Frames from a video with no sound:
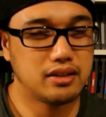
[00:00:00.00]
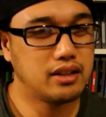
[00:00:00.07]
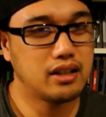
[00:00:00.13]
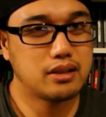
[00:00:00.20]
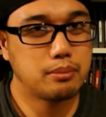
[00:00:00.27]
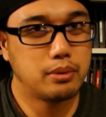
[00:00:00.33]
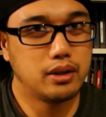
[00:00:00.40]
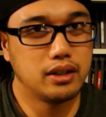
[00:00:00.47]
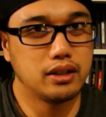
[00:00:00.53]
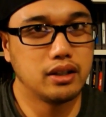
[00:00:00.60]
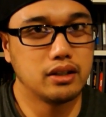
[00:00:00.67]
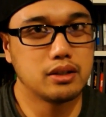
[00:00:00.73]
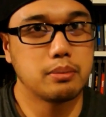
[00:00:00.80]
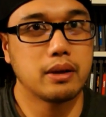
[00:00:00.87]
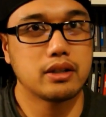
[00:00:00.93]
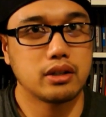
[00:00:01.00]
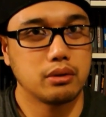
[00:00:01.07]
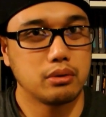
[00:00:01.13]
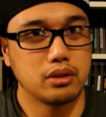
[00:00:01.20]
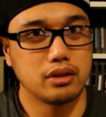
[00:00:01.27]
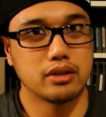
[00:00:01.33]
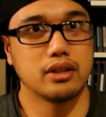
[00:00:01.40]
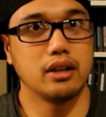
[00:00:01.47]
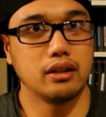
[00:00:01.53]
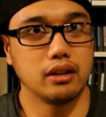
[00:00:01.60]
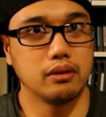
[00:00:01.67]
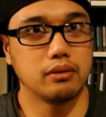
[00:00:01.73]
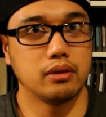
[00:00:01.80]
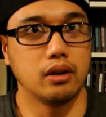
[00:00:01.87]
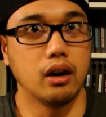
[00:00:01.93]
that's pretty good, especially when you're selling it
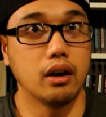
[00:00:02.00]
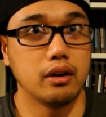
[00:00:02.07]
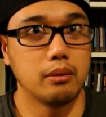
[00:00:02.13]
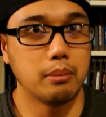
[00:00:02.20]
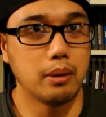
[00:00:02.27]
for 100